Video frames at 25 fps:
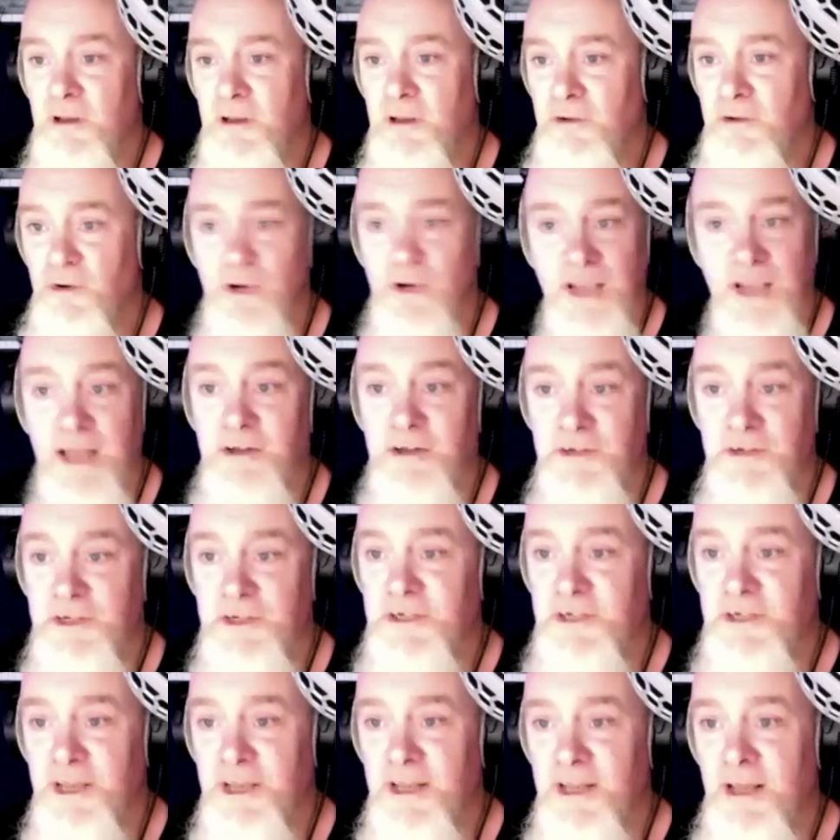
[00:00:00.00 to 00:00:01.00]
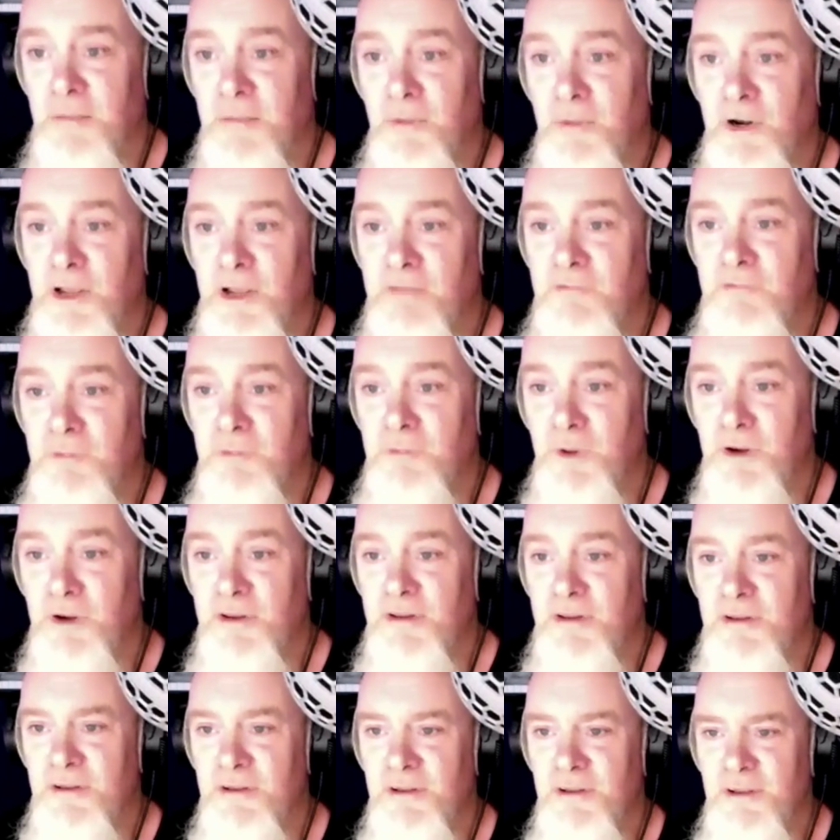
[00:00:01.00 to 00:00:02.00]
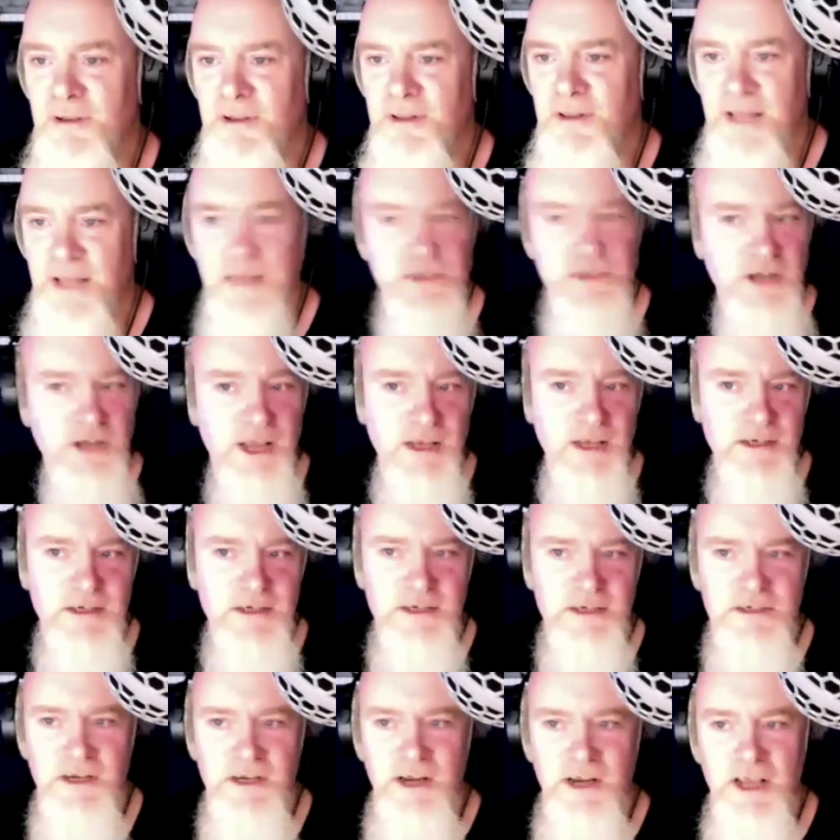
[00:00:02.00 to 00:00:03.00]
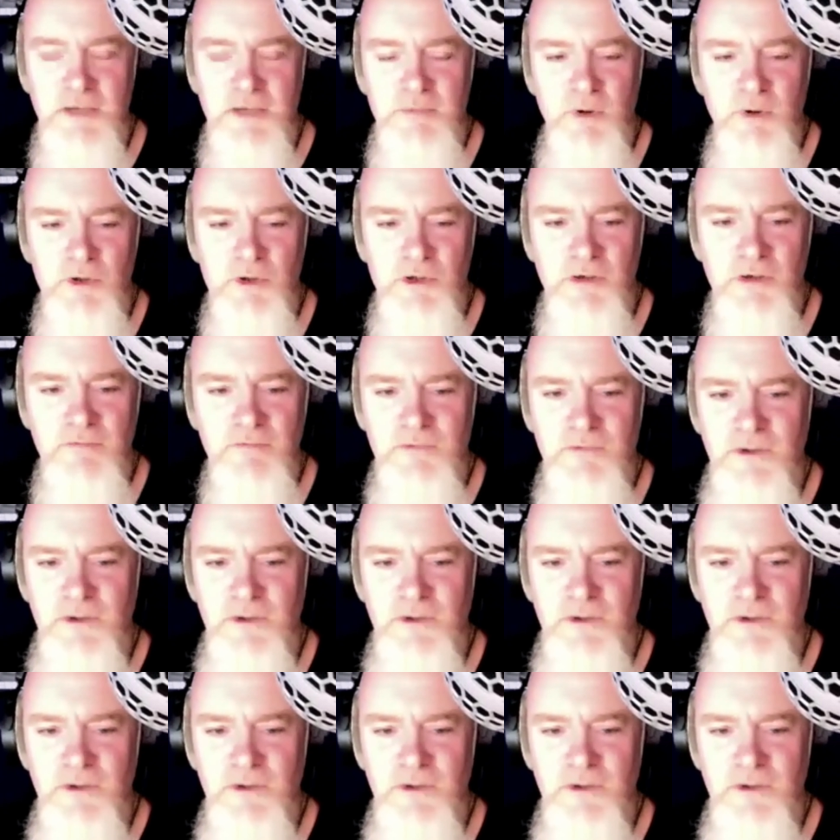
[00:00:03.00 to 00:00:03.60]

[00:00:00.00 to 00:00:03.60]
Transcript: you're guaranteed to get that money every month. That's nice. That's a nice positive.